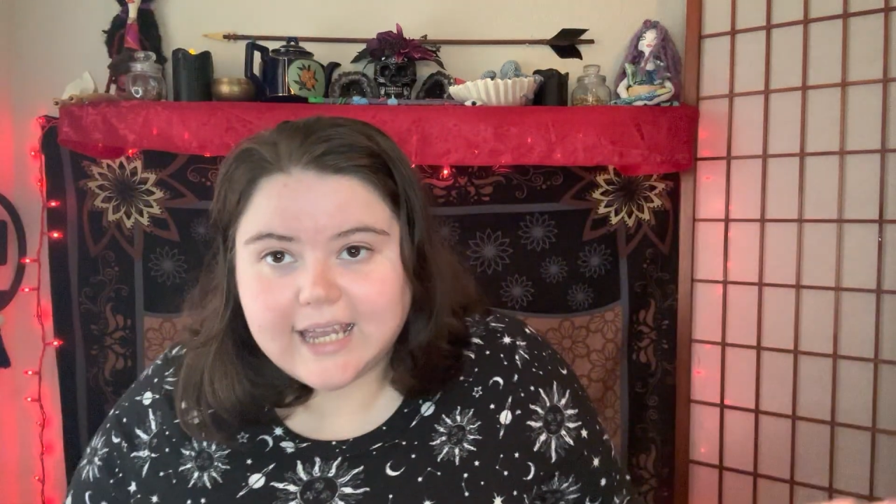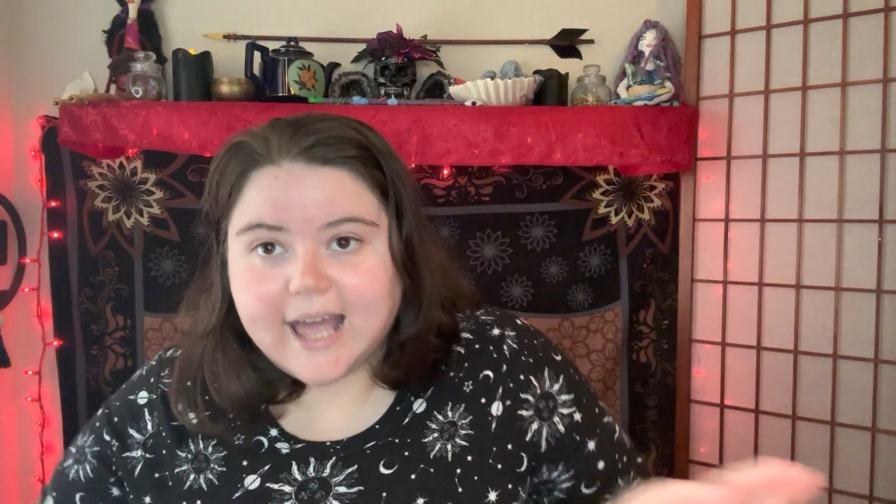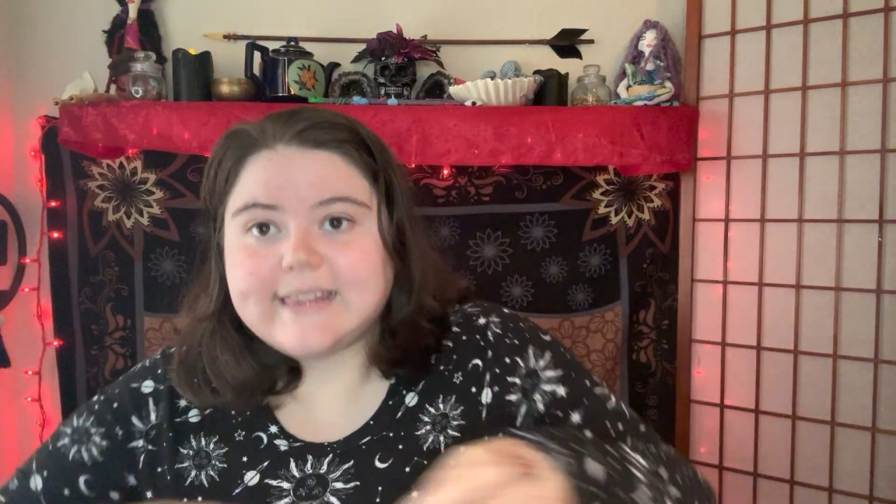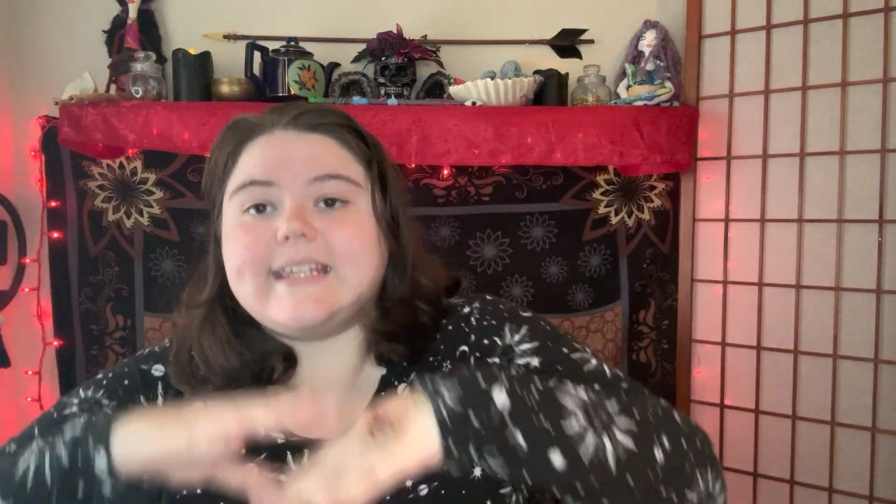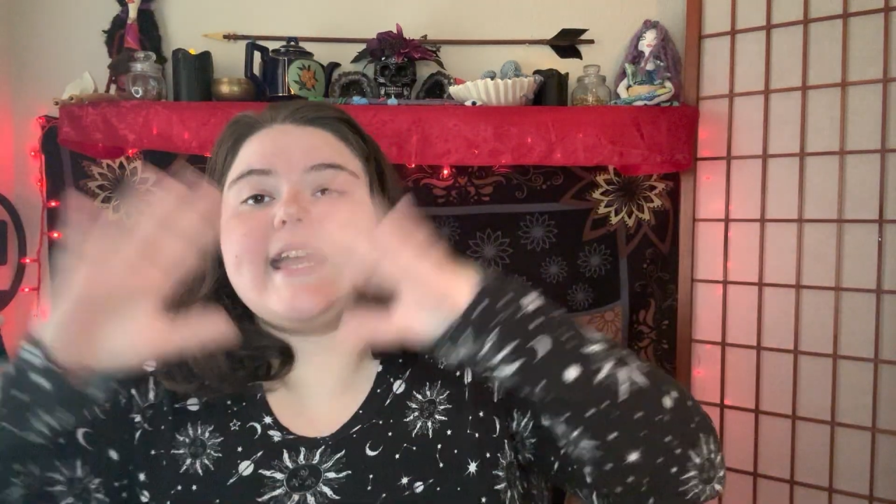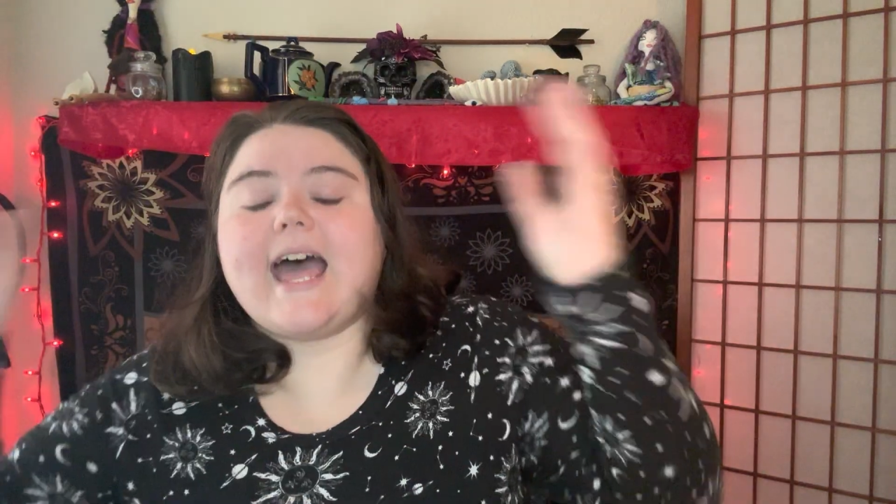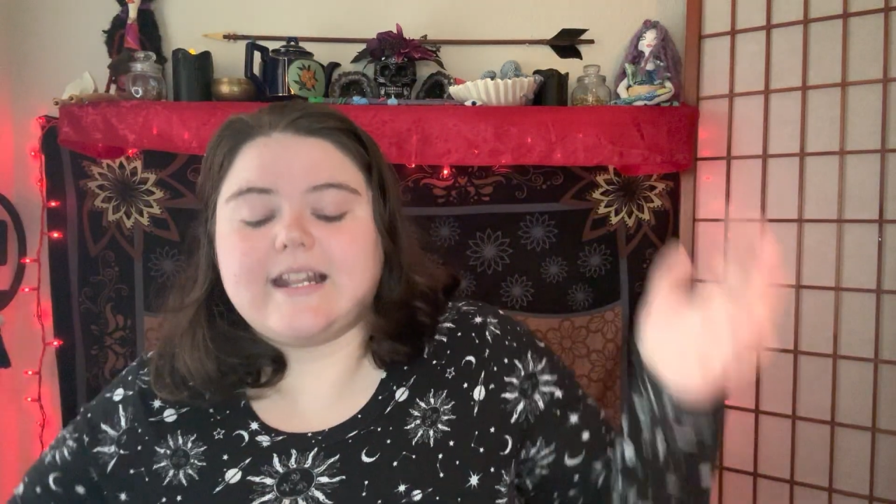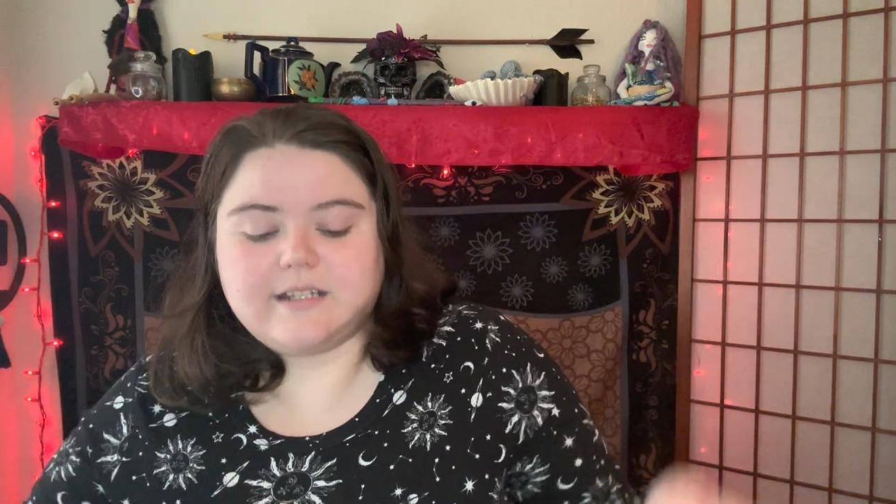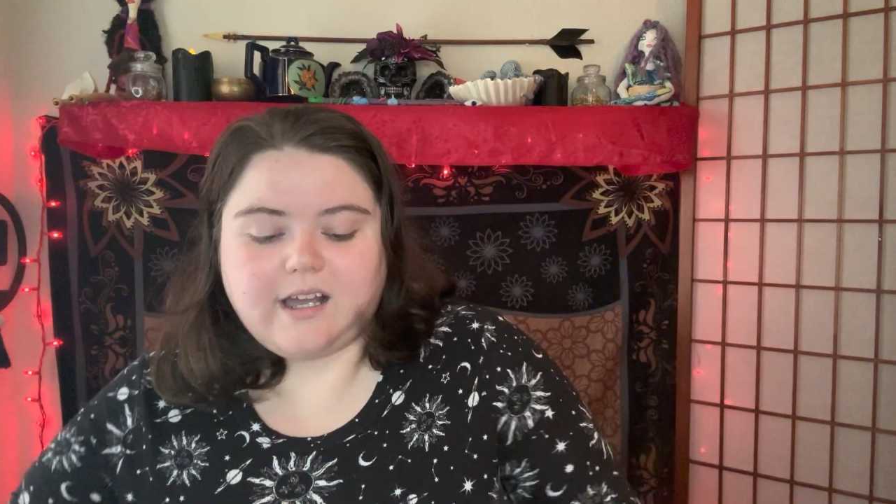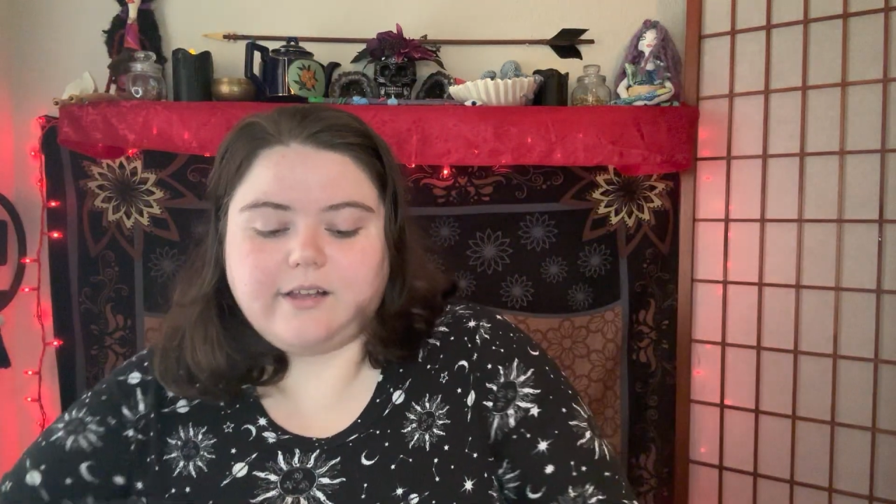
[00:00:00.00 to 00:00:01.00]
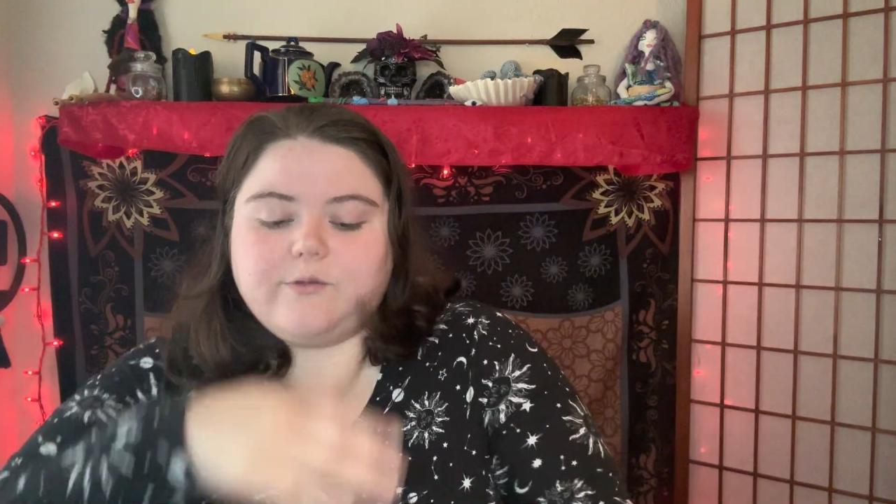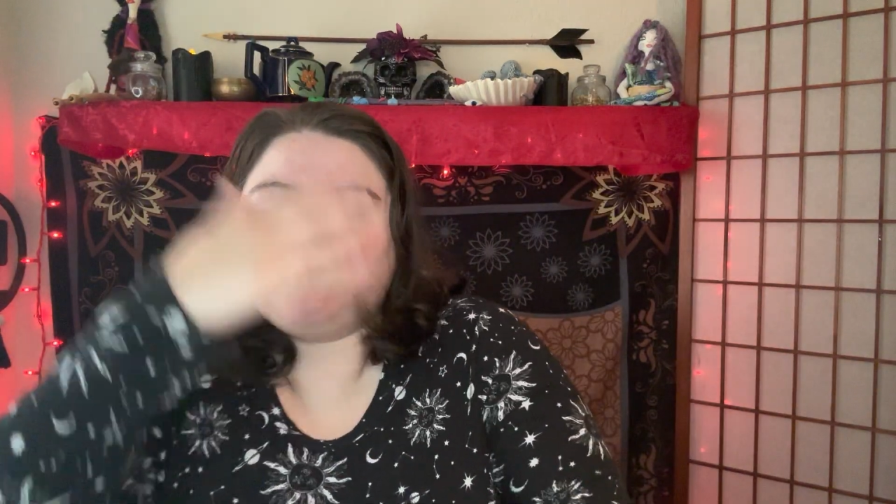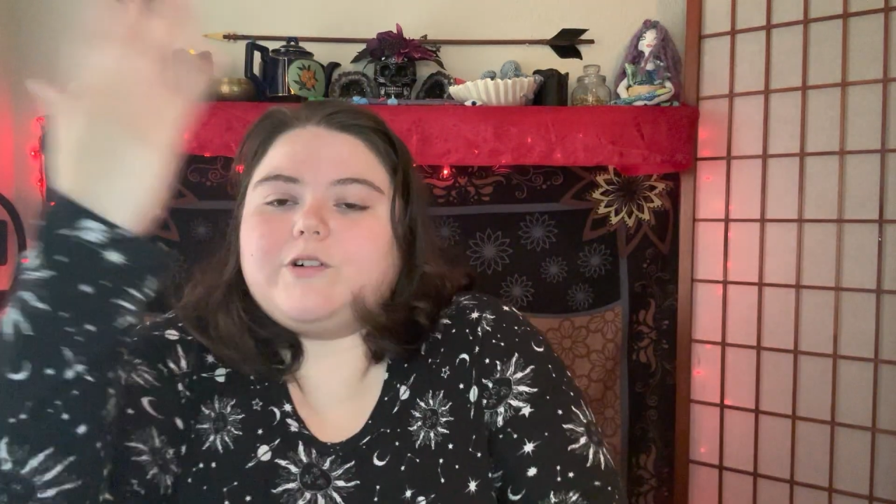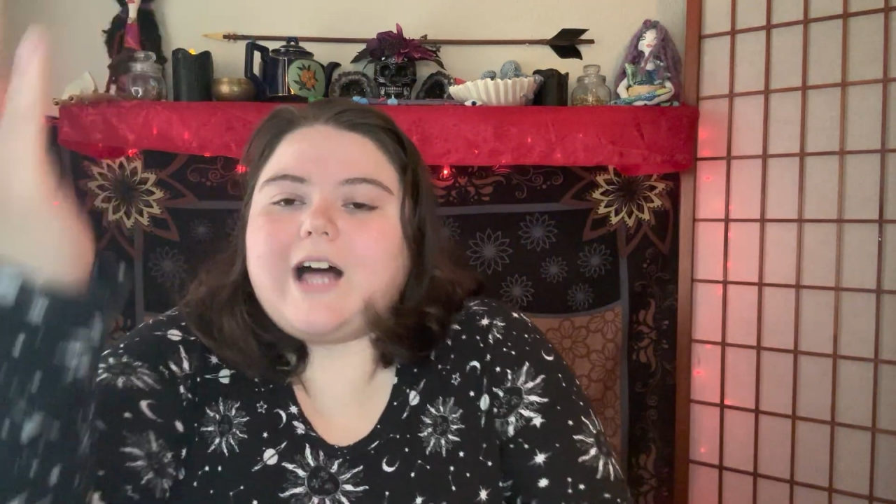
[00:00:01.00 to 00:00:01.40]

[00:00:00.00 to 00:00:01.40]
at the end, we'll